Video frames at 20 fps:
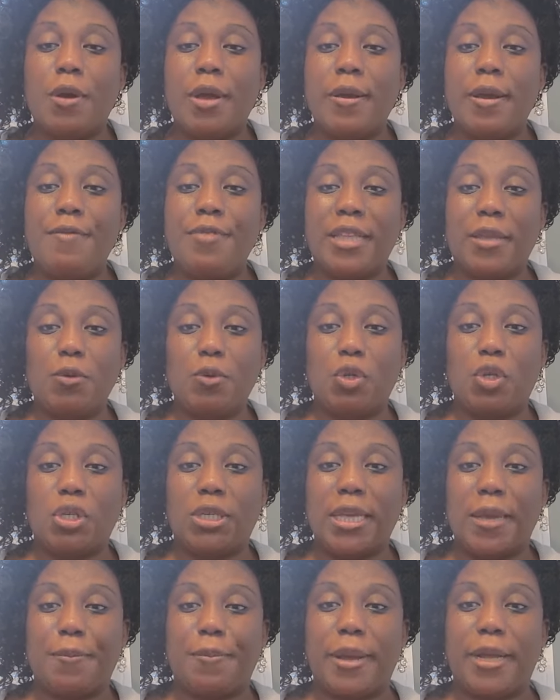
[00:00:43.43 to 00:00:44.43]
Every time you
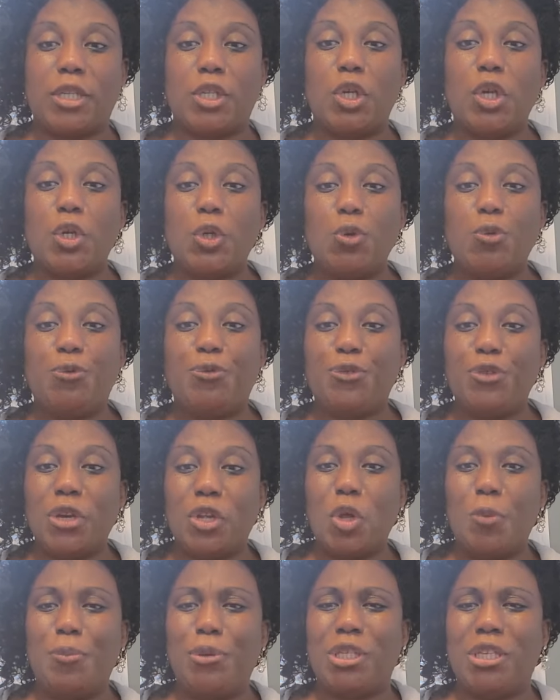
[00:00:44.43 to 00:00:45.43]
step out, you feel
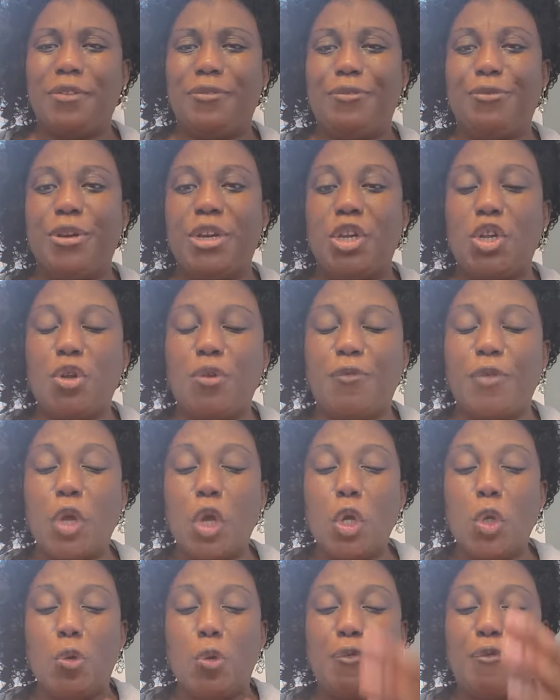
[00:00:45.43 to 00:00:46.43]
not beautiful
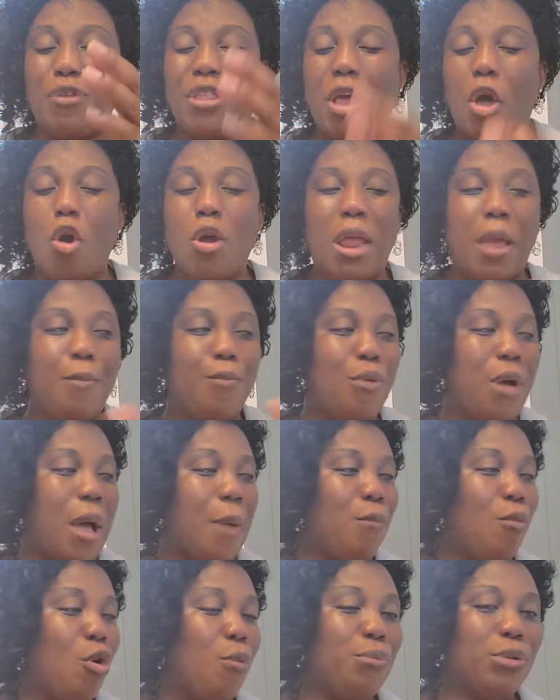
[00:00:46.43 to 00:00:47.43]
enough. You feel that other people
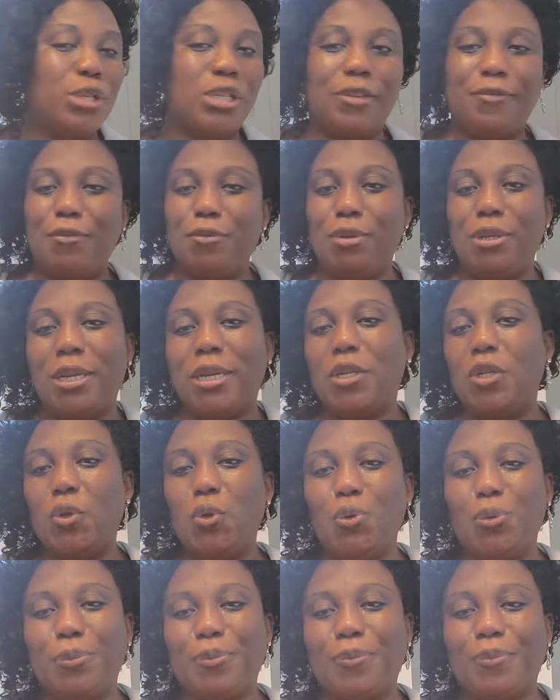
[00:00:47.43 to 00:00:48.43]
are more beautiful than
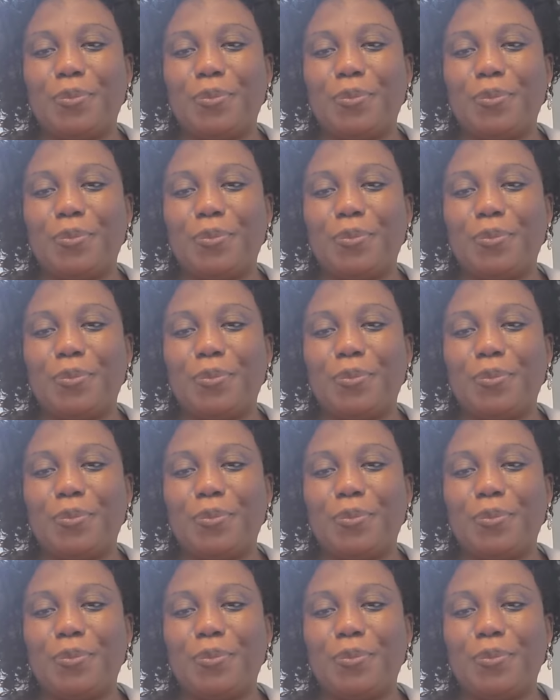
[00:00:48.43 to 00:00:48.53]
you.